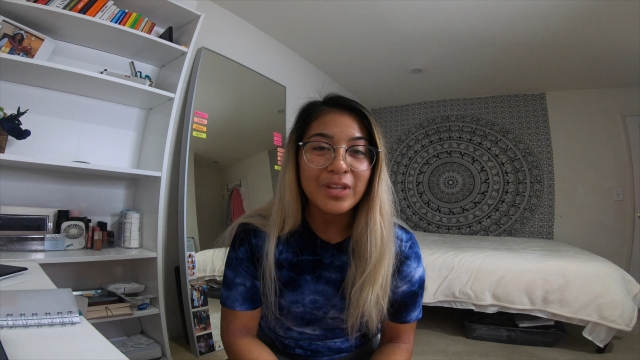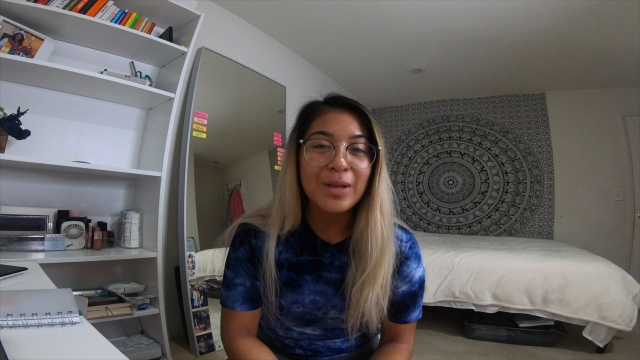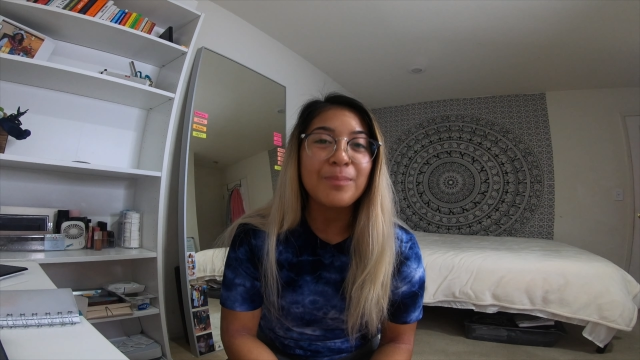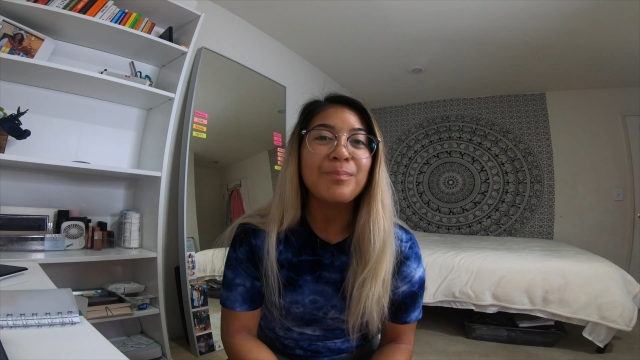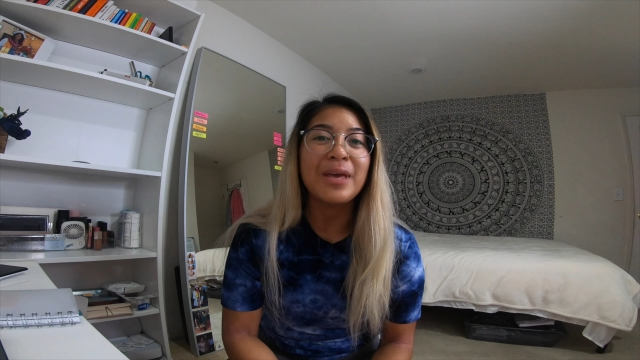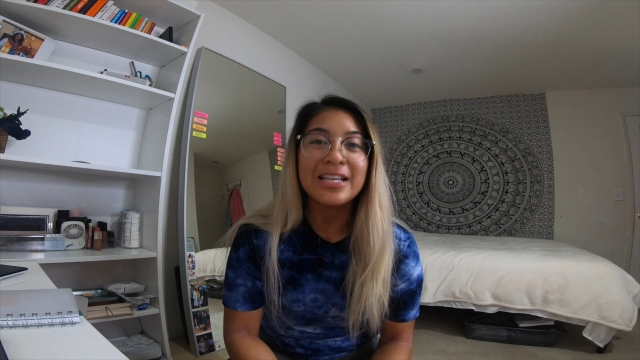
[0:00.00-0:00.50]

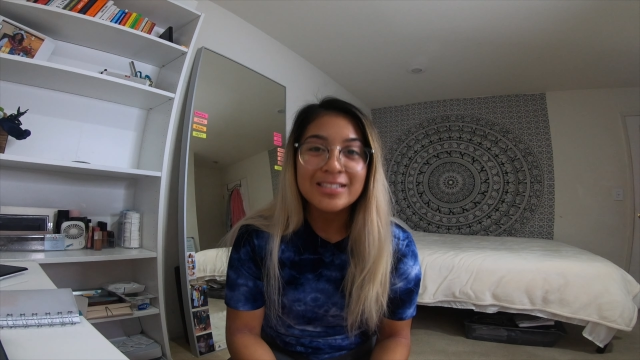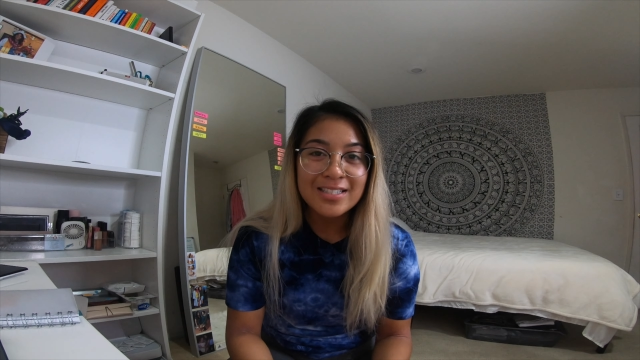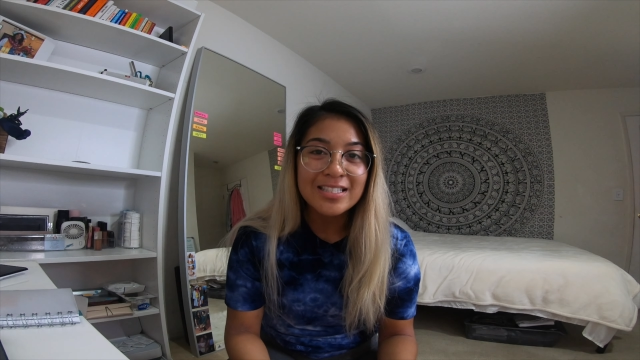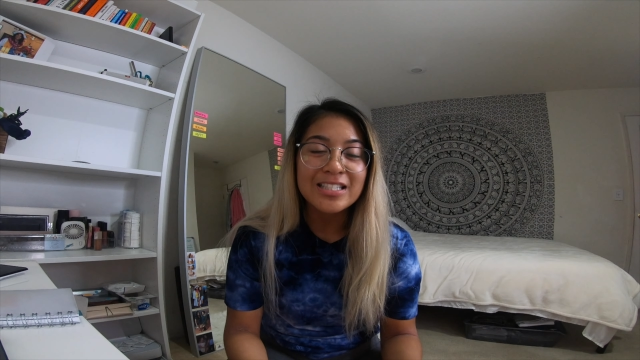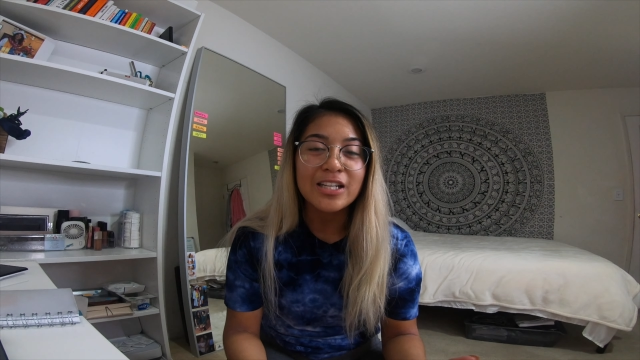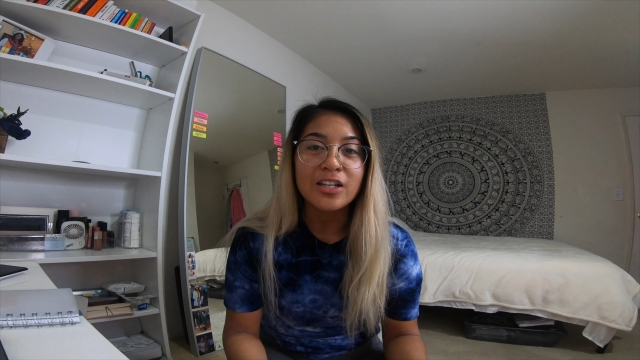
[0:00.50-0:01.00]
makes
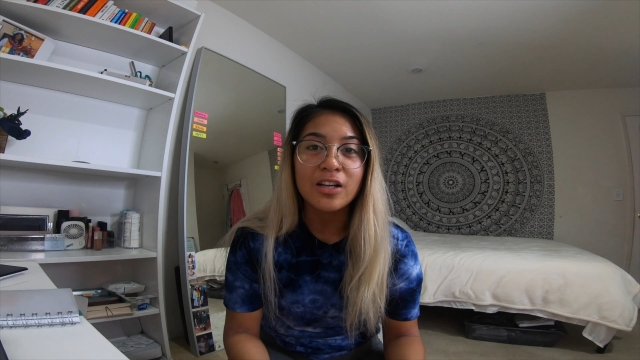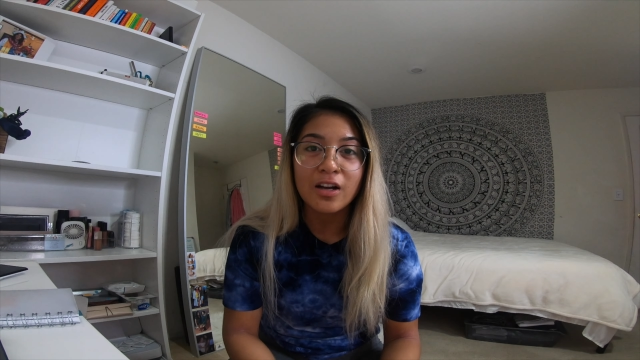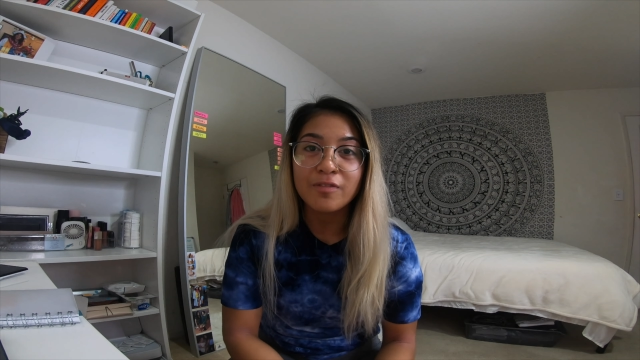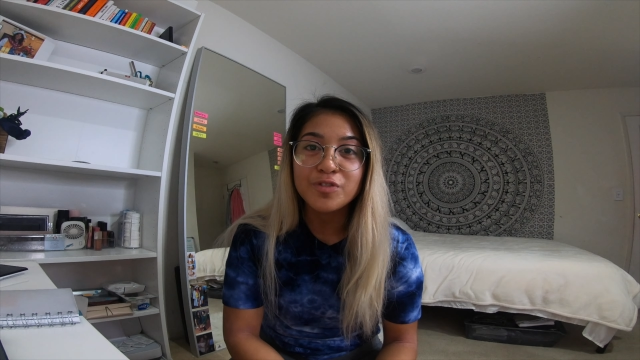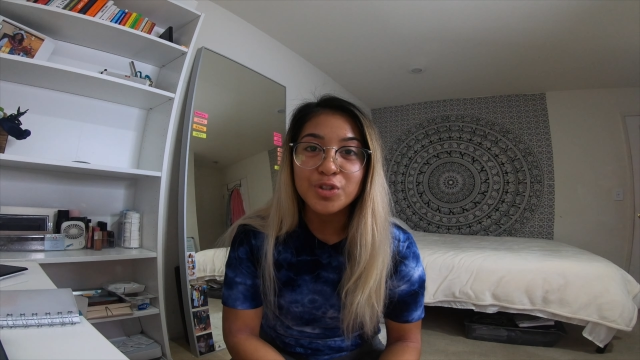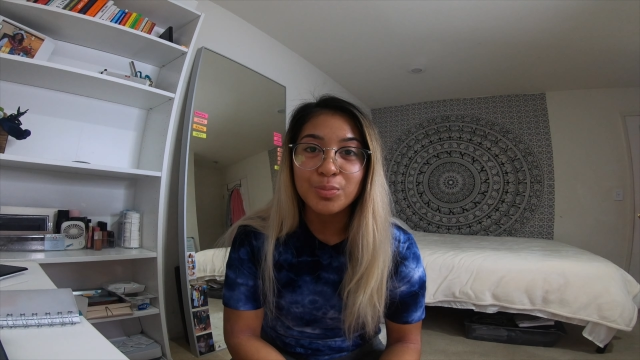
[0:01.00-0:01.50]
us
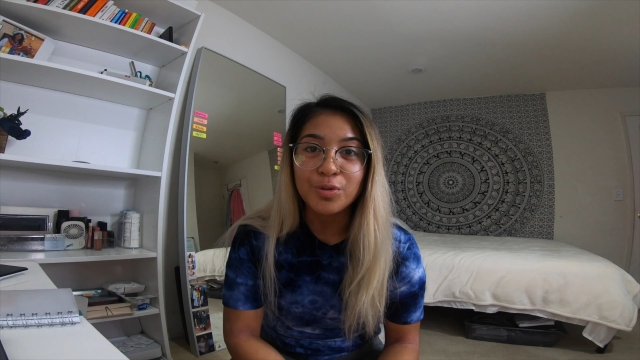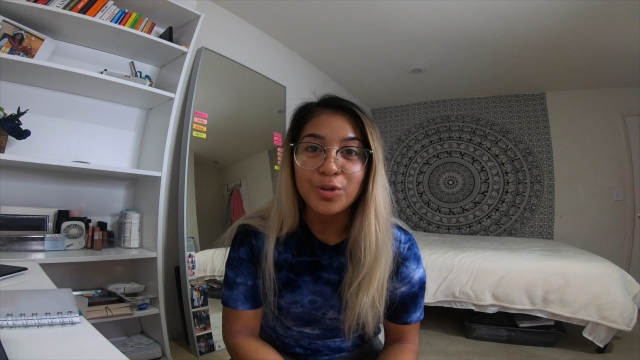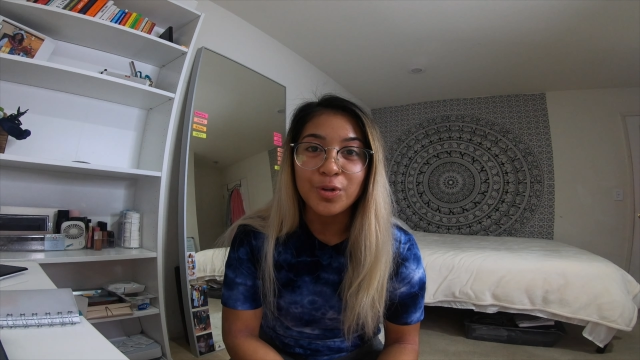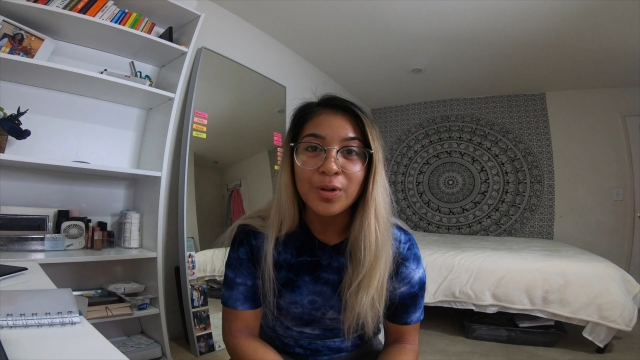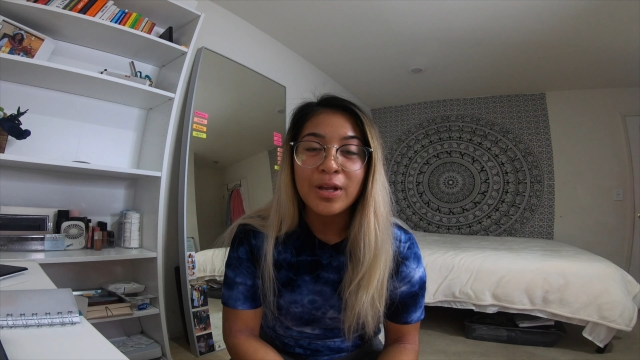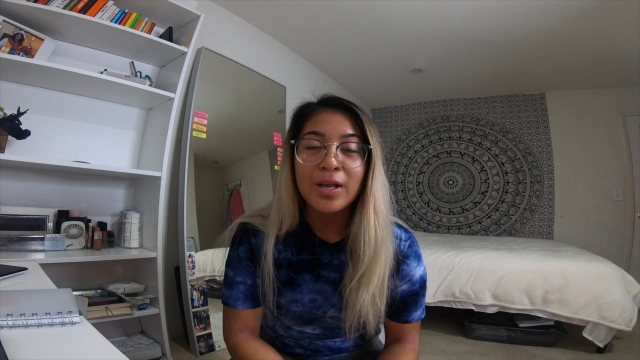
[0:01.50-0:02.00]
uncomfortable.